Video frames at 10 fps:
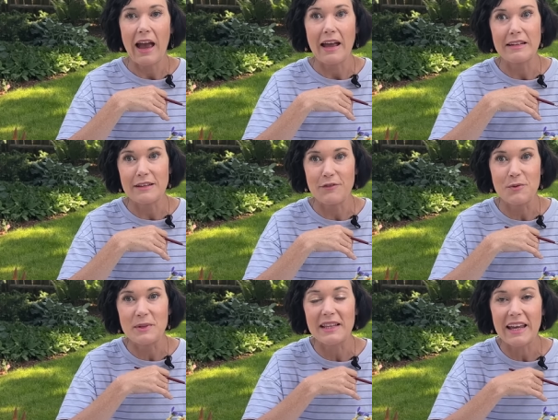And if you
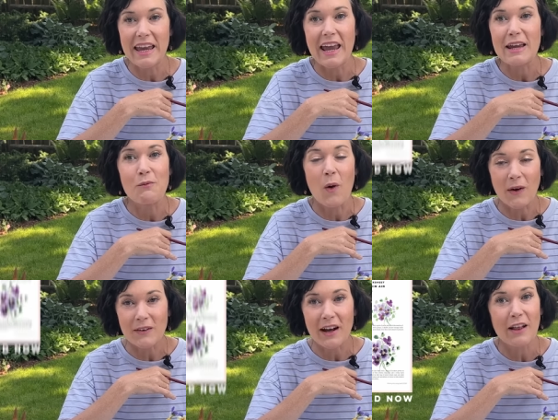would like a
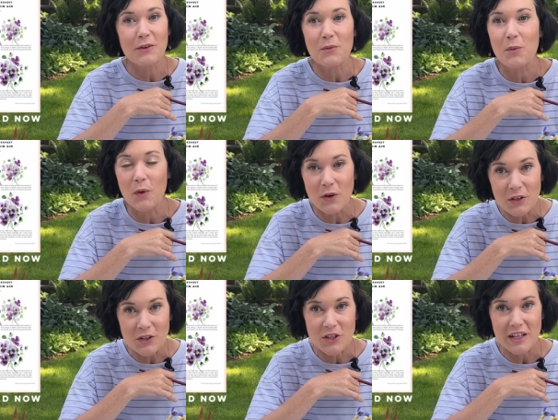watercolor
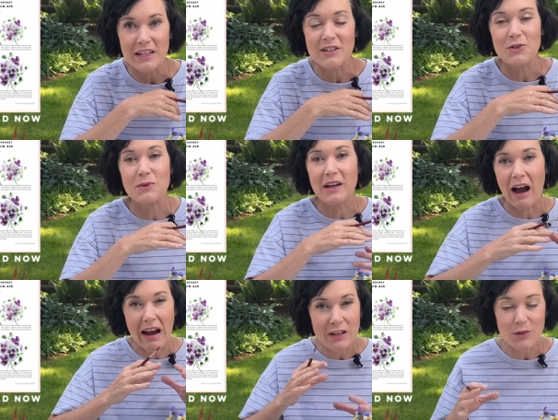worksheet to
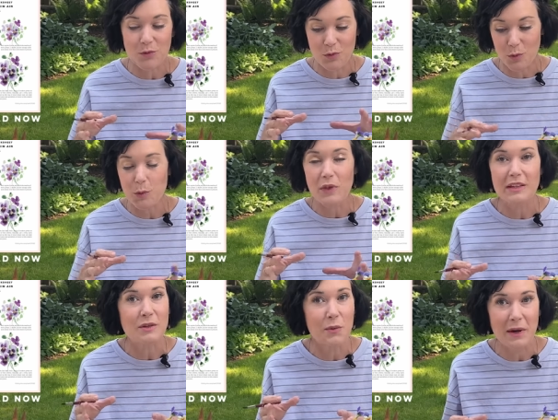guide you through
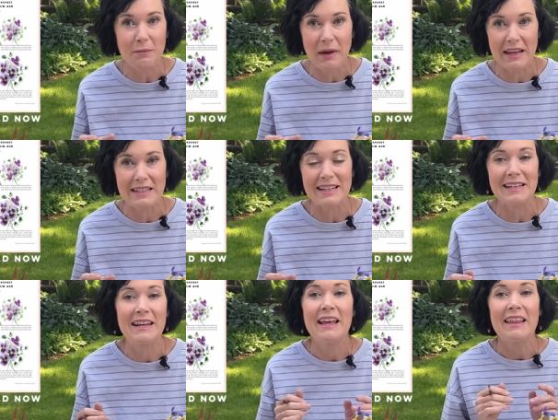this quick painting,
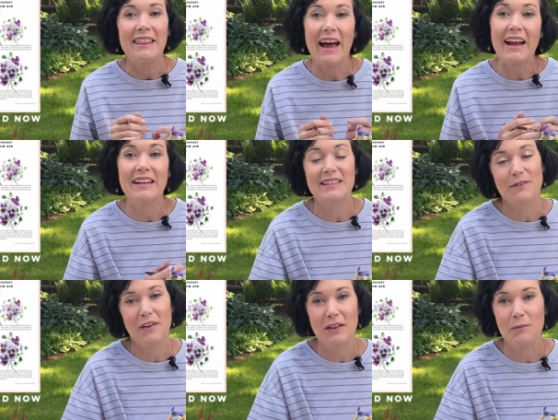that is
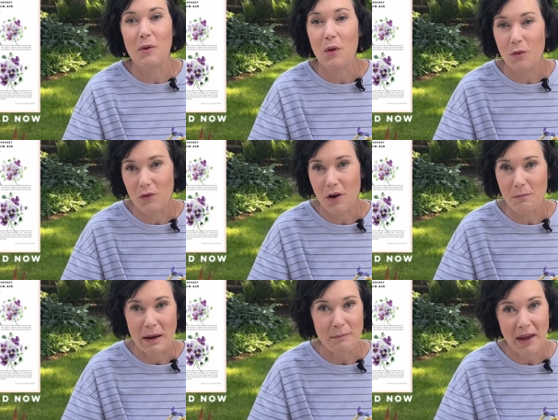available over on
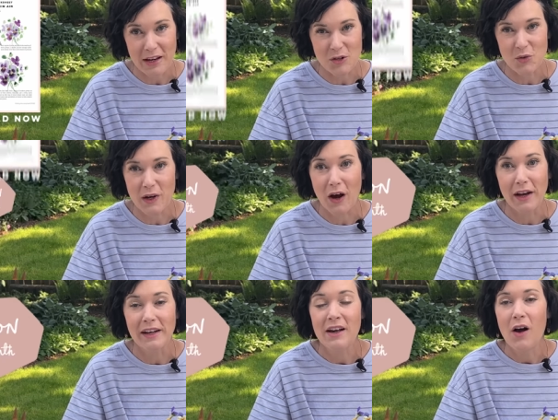my
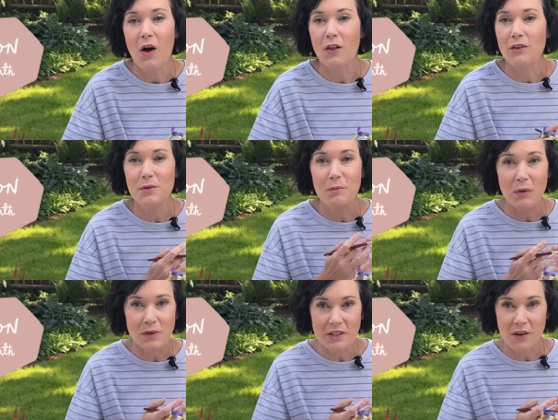Patreon. All of the
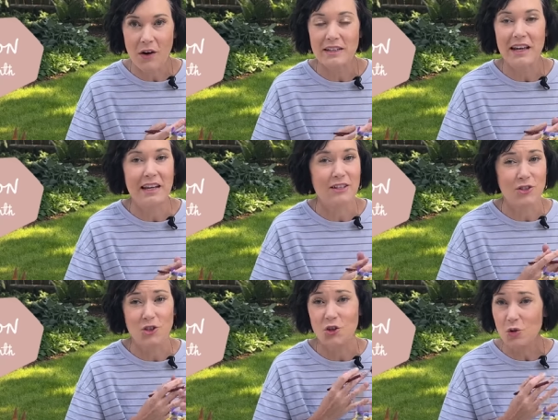bonus content is
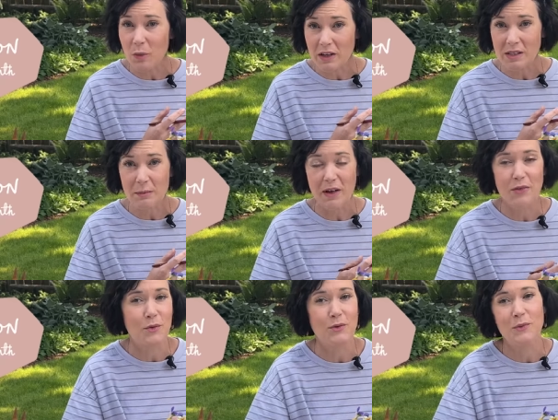just two bucks a month
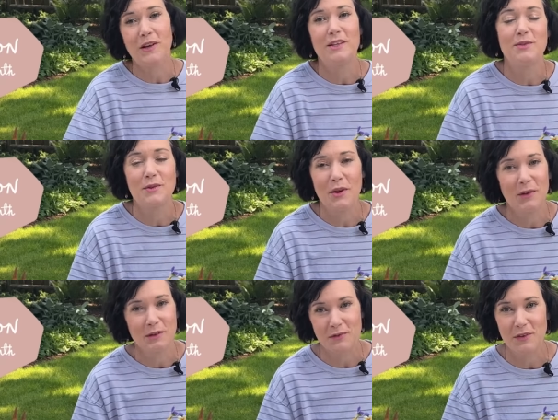or
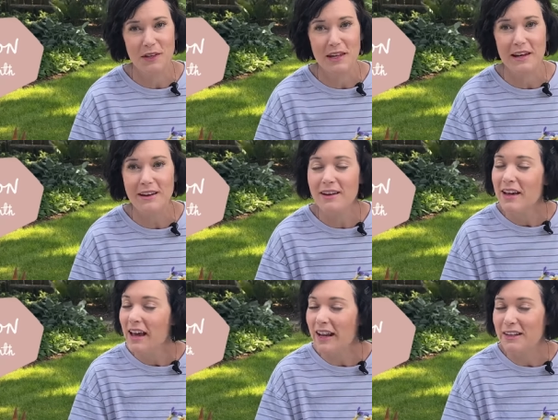$22 for the year,
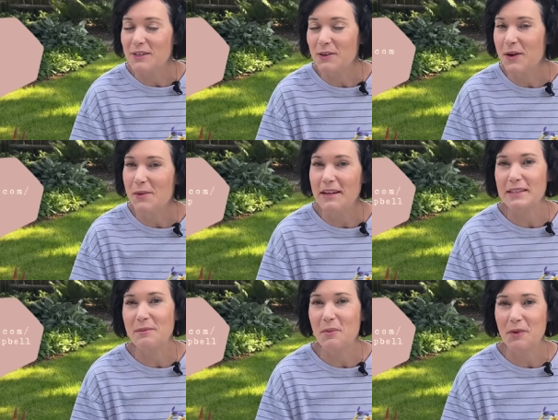and it's a great way to
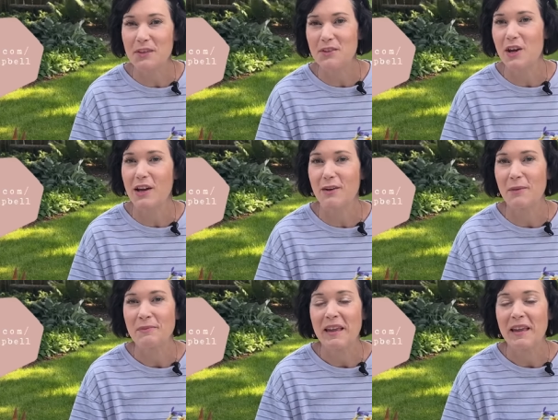support the channel.